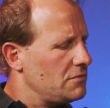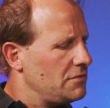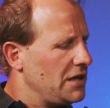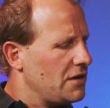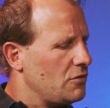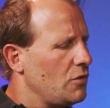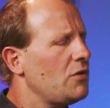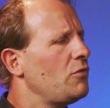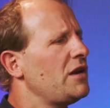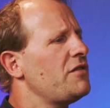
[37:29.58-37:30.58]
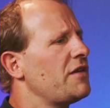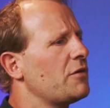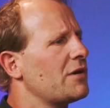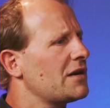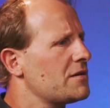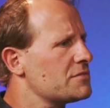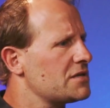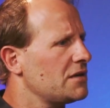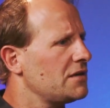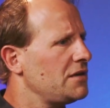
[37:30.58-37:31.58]
what do you think when it comes
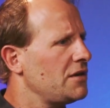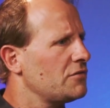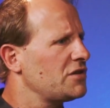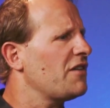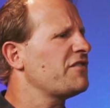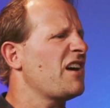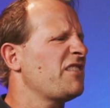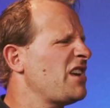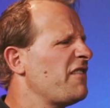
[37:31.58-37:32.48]
to, tough